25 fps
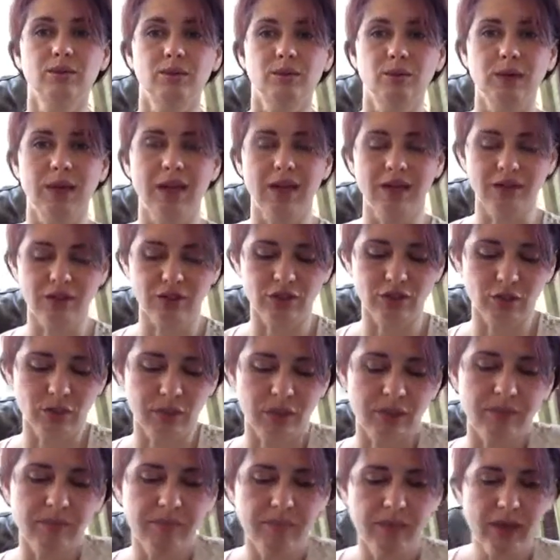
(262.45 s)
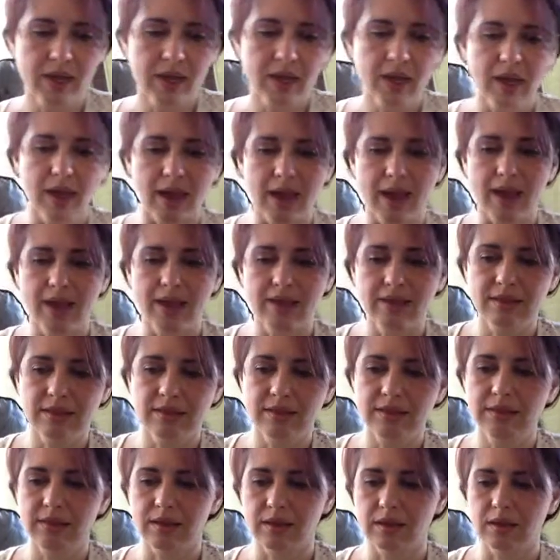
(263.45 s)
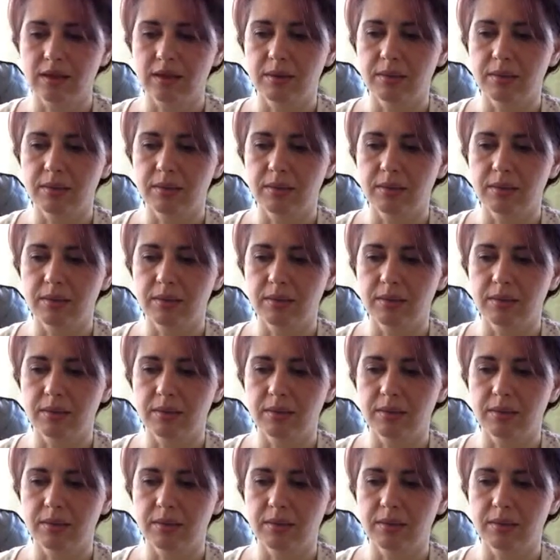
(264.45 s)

we had to do it. And